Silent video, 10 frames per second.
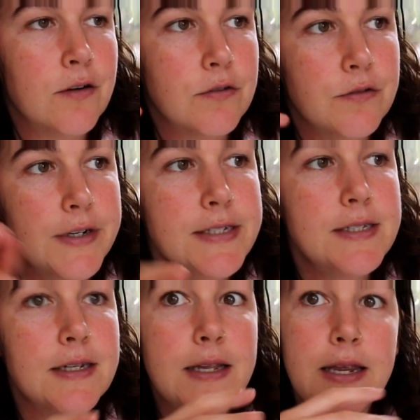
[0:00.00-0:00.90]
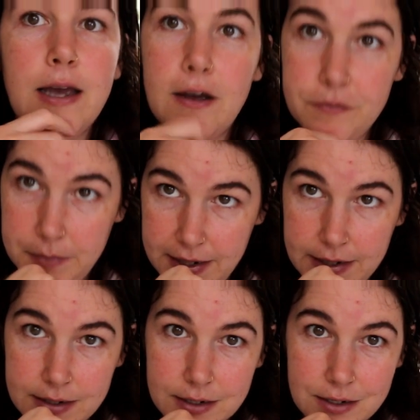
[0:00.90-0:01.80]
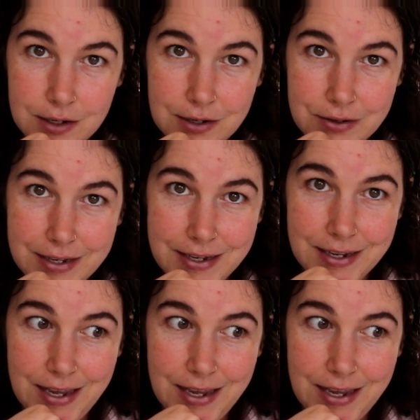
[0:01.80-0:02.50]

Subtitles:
recently I've been looking